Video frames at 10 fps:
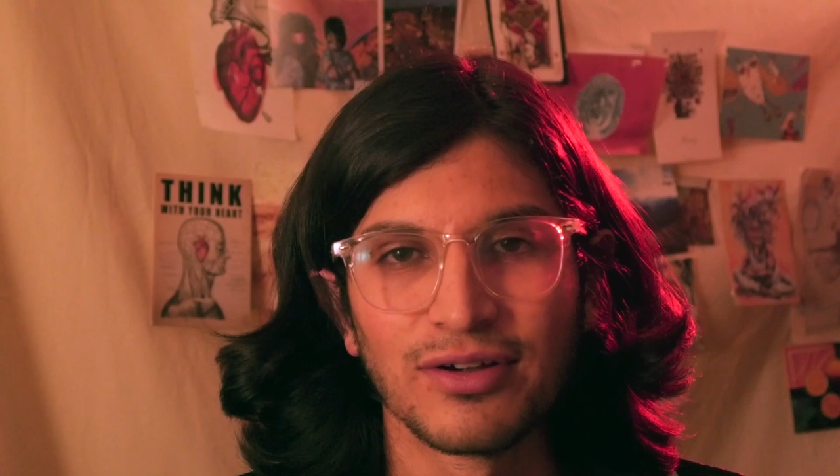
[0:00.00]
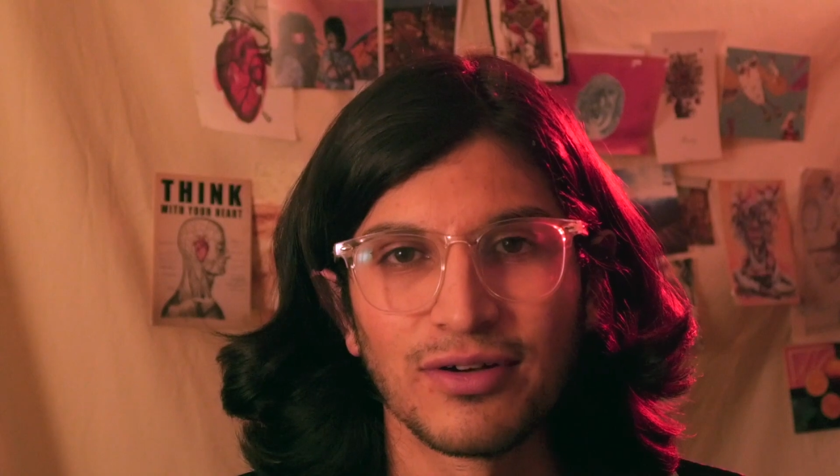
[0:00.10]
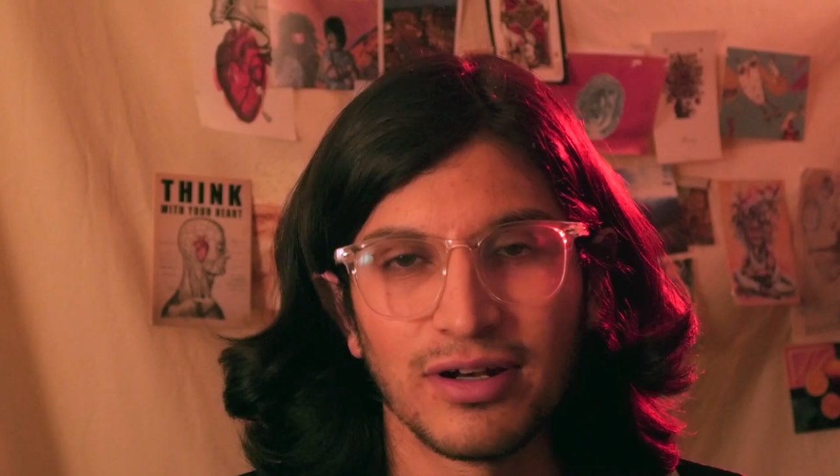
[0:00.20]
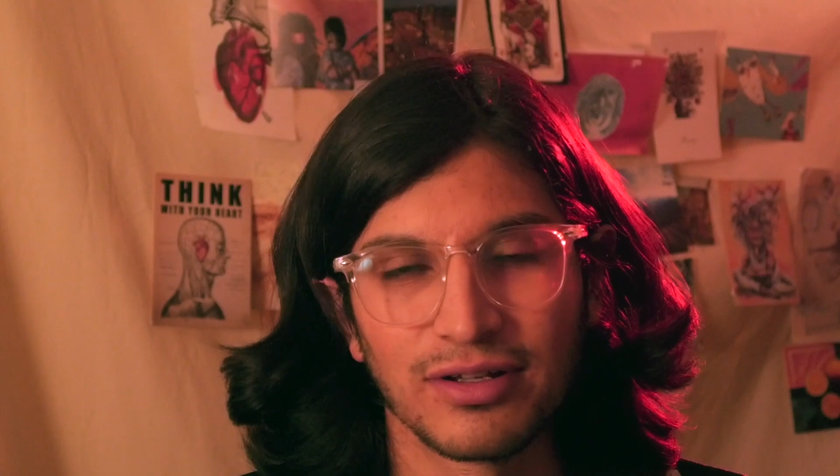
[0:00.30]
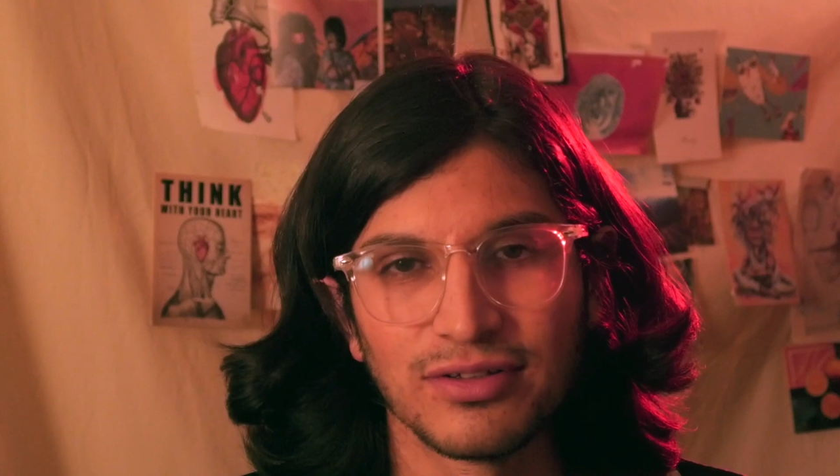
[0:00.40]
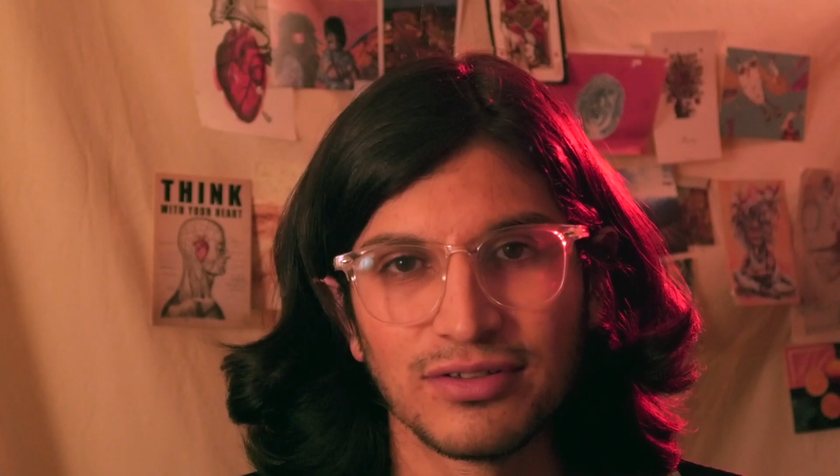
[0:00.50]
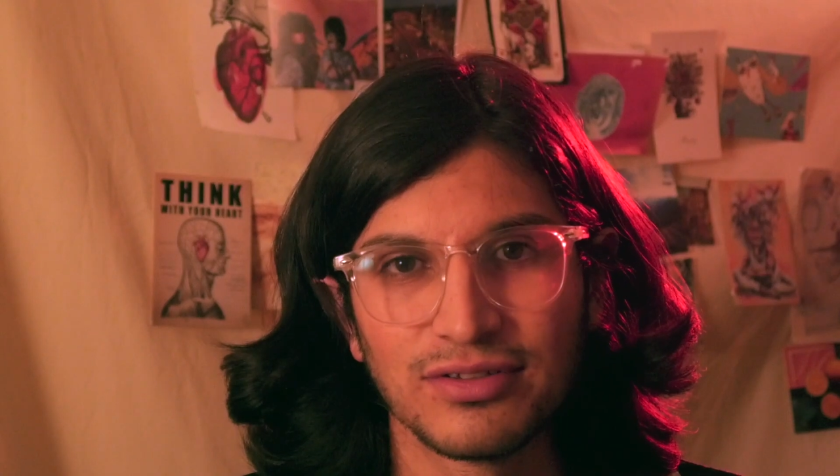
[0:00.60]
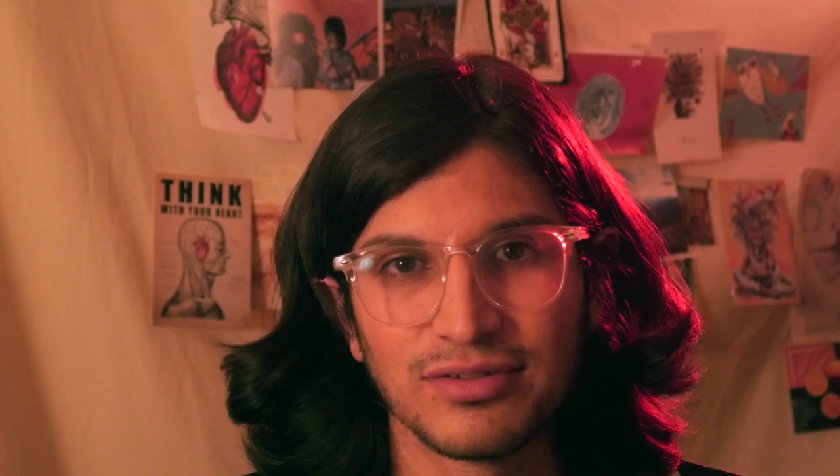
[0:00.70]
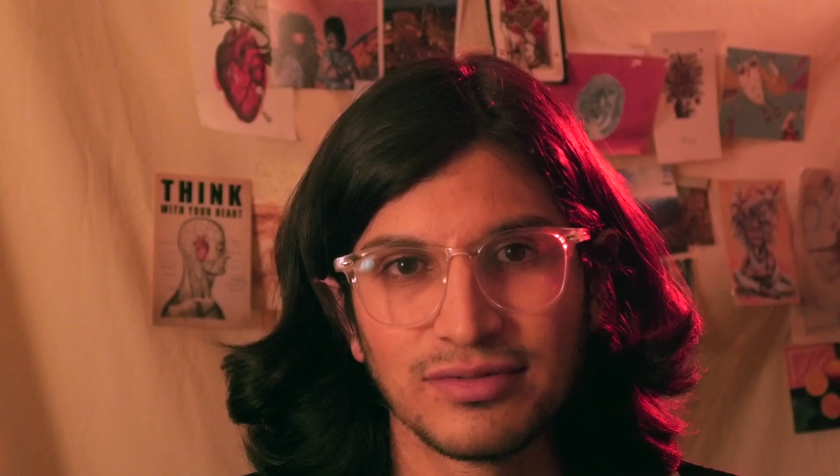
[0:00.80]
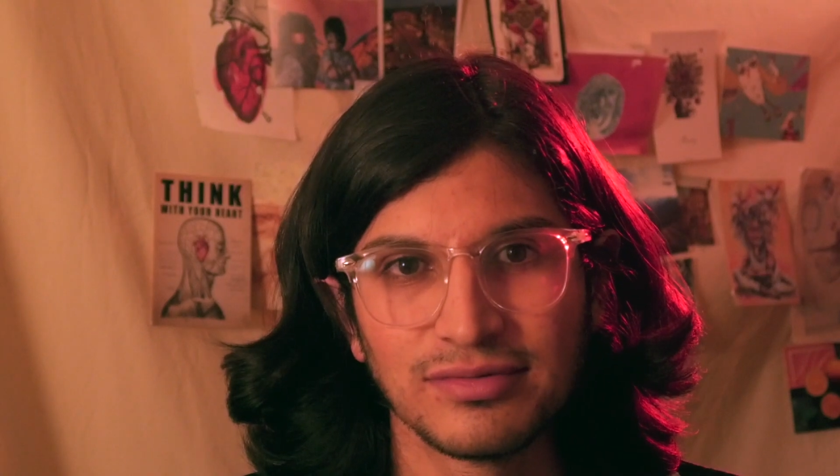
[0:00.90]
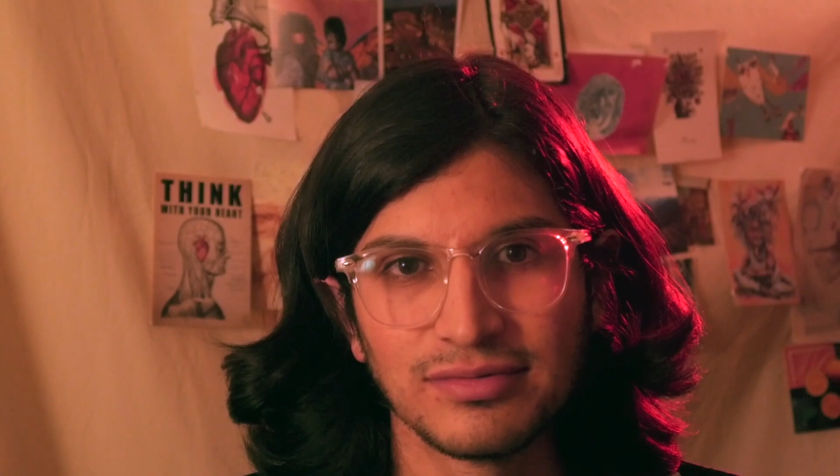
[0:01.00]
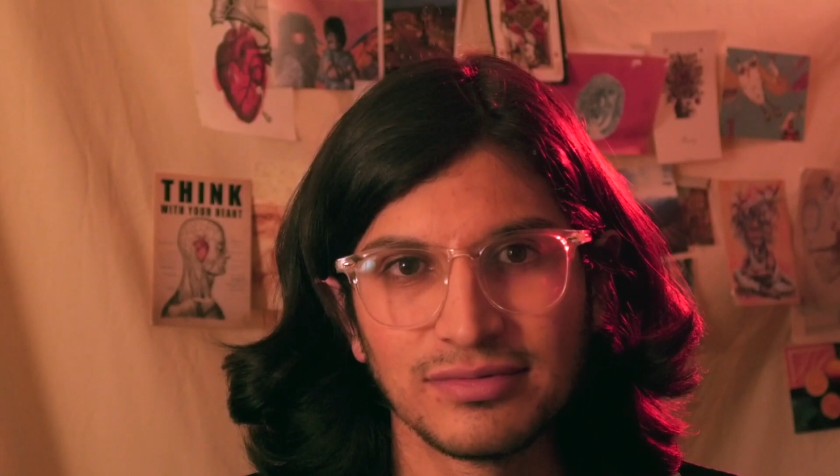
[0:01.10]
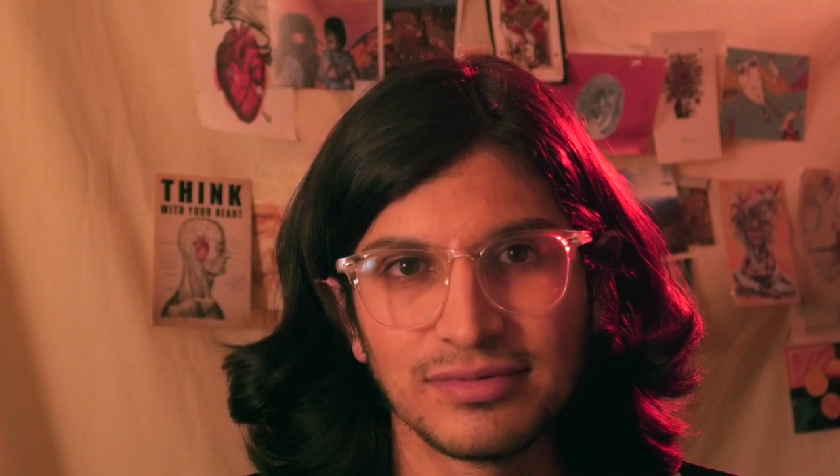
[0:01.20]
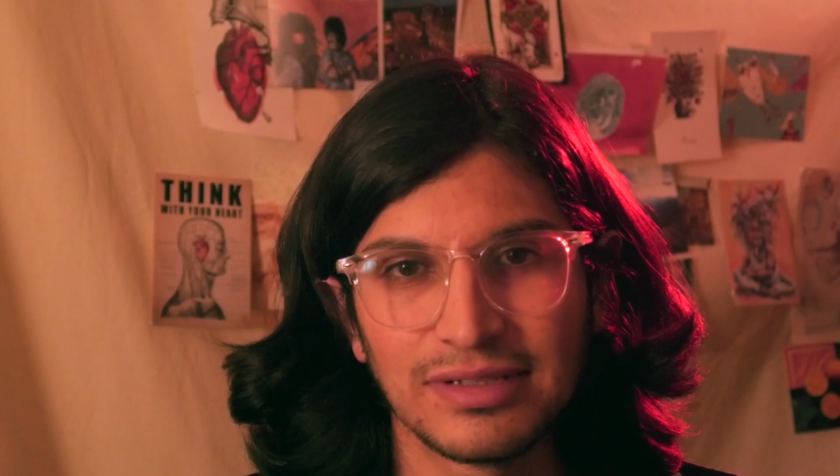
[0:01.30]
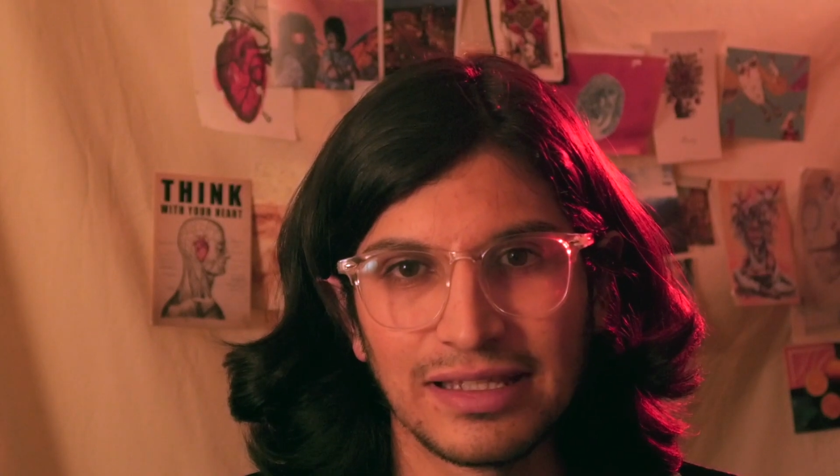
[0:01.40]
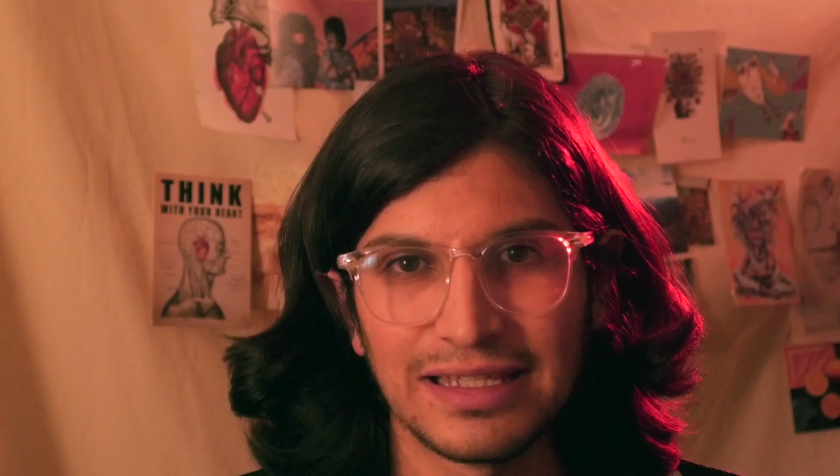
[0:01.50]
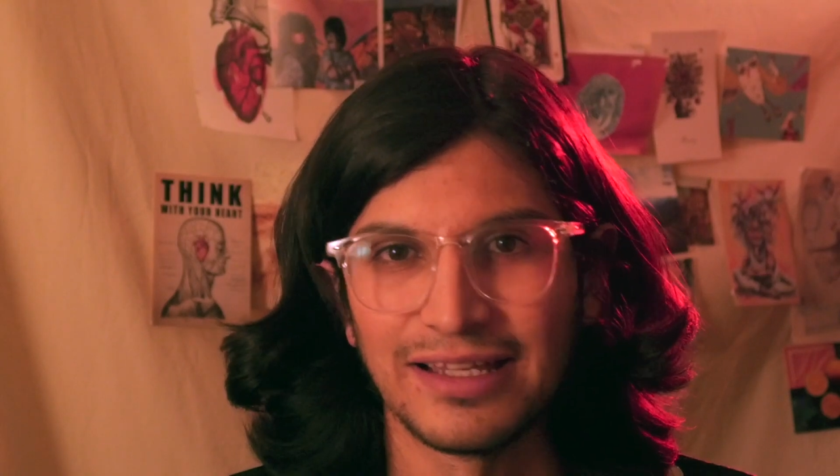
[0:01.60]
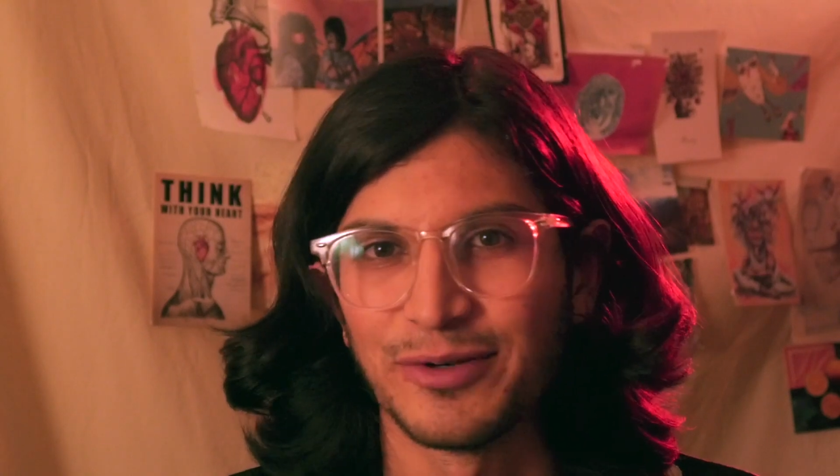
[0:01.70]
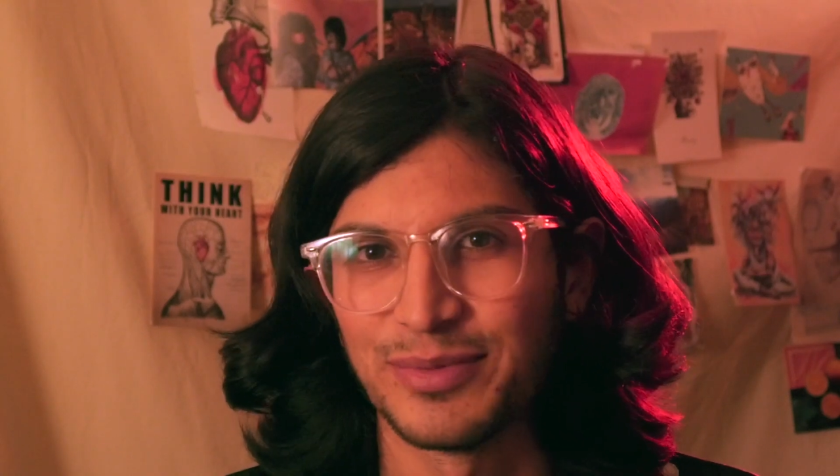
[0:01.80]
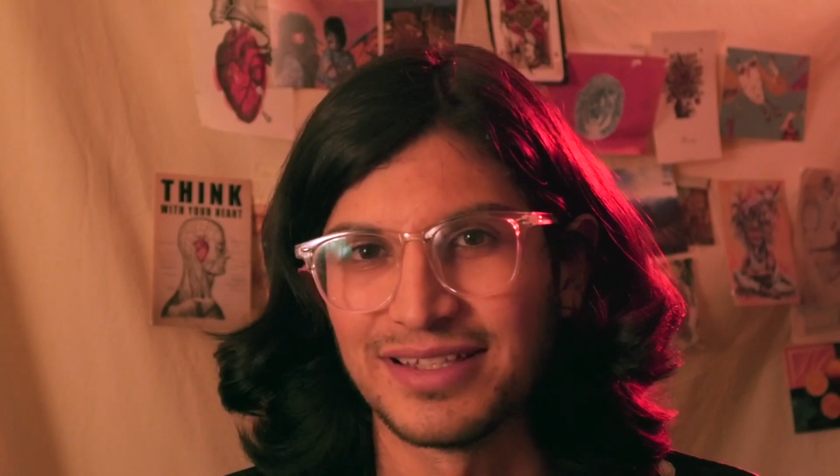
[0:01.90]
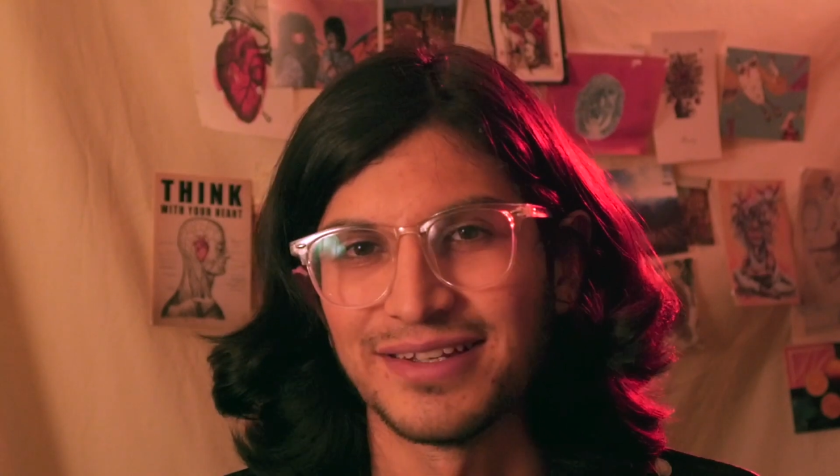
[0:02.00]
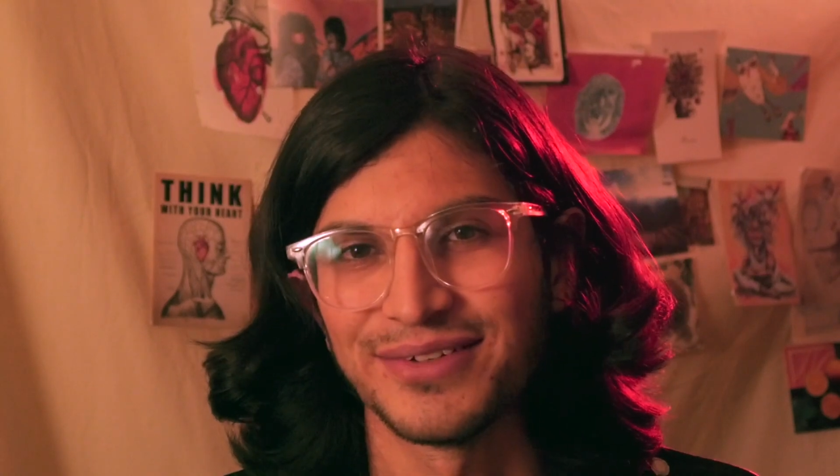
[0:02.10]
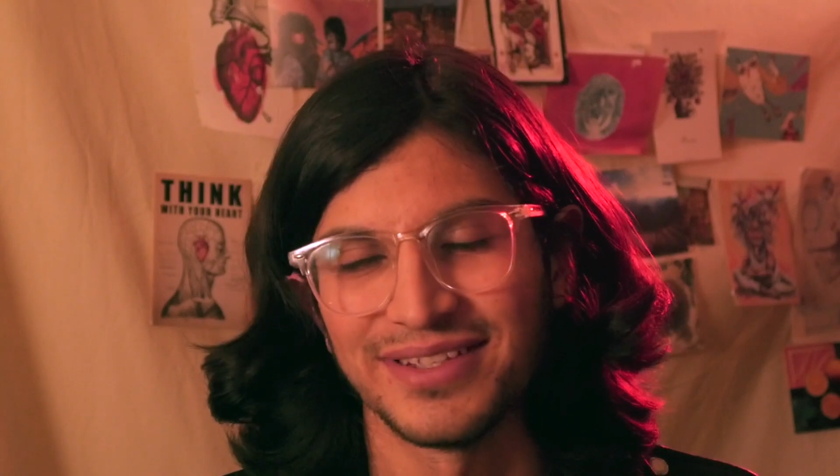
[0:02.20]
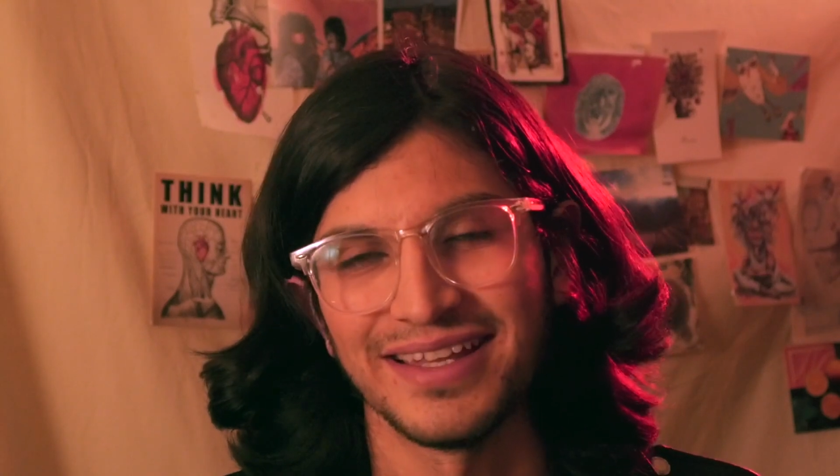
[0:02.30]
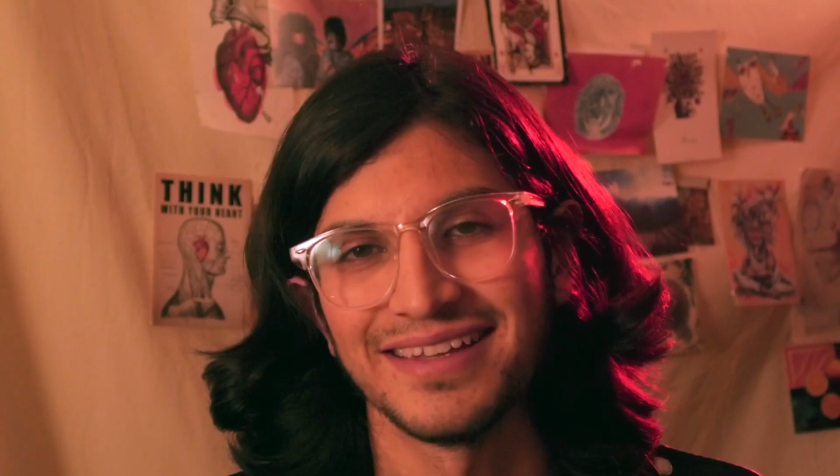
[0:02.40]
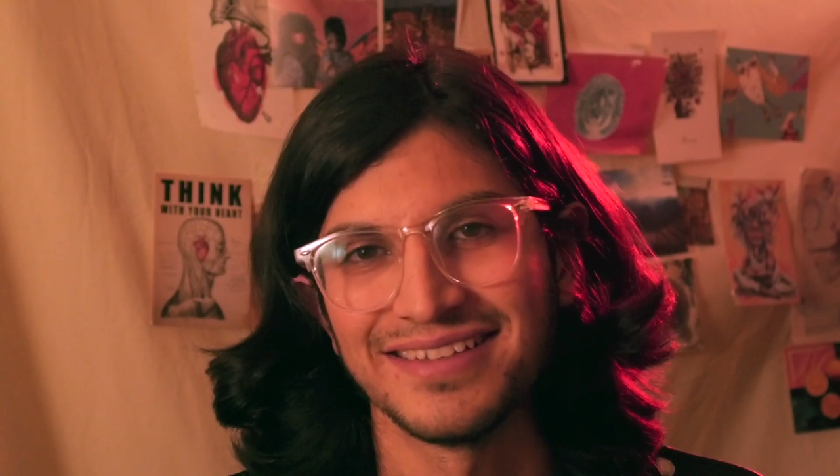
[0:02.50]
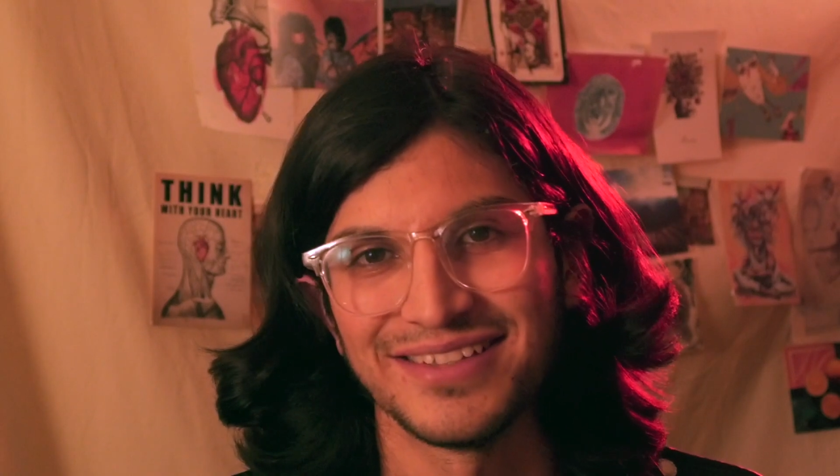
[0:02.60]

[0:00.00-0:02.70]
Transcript: Chronicles. I hope that's how you say it.